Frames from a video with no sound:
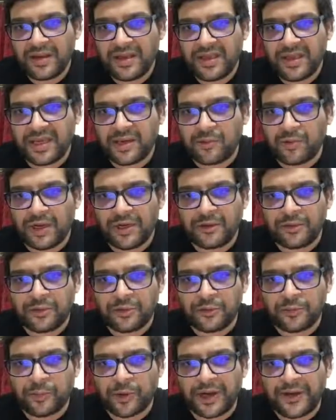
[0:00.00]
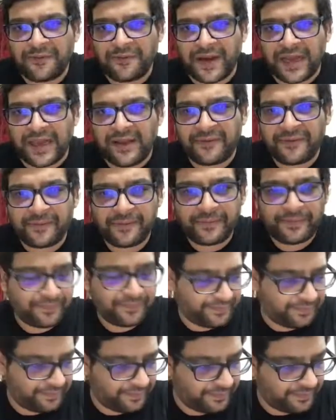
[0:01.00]
equal to 2.5,
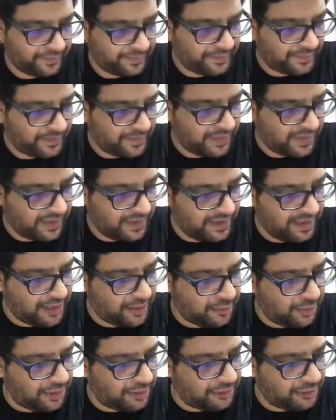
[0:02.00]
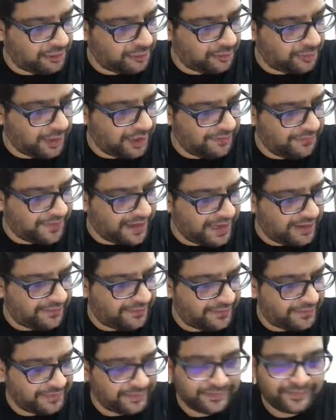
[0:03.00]
equal to
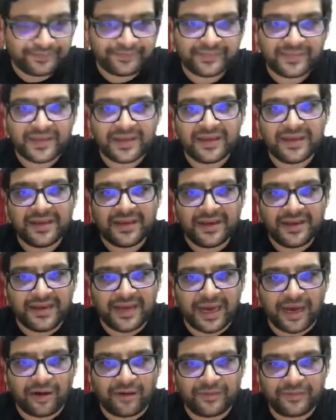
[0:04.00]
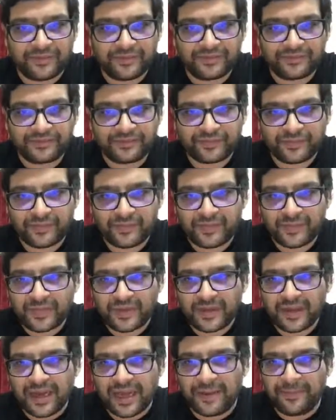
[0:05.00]
2.5. Now,
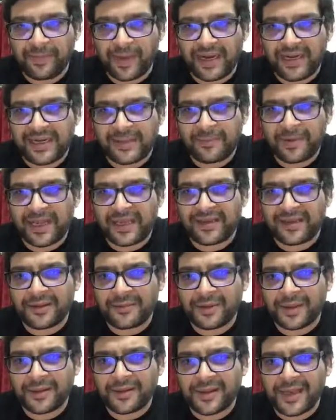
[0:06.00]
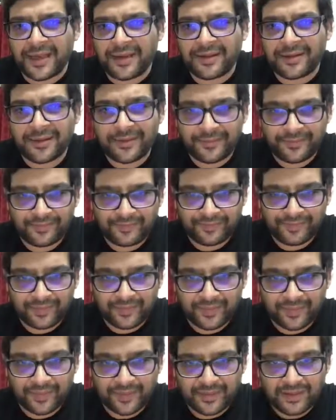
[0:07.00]
I multiply this with 6.
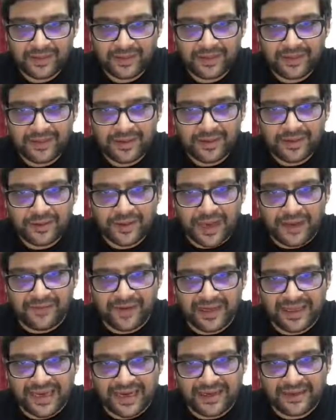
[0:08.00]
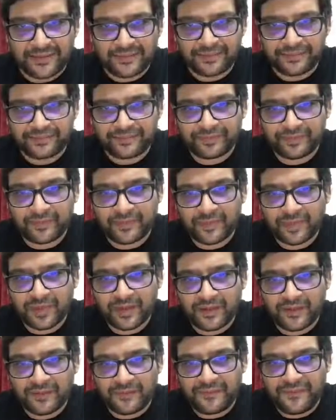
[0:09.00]
So I will get
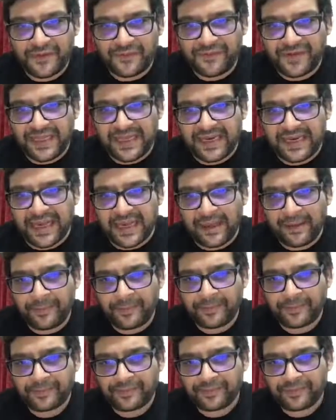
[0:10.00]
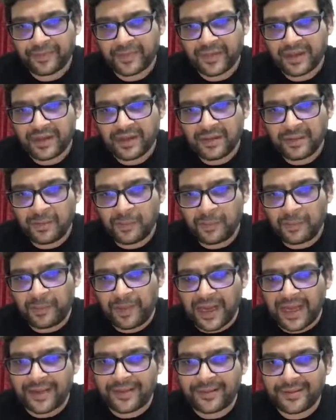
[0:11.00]
15A
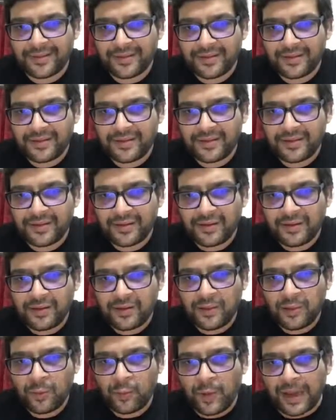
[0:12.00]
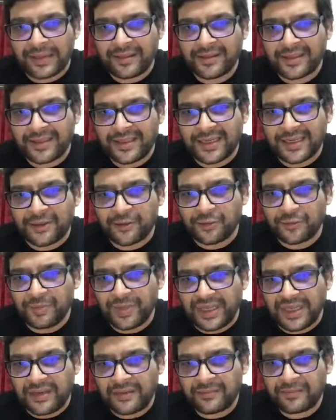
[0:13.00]
plus
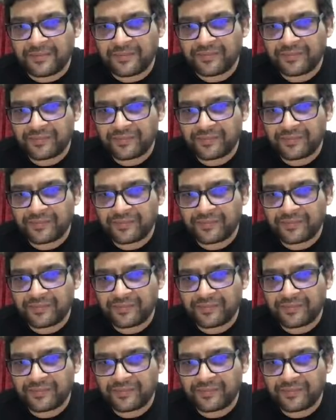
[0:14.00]
132B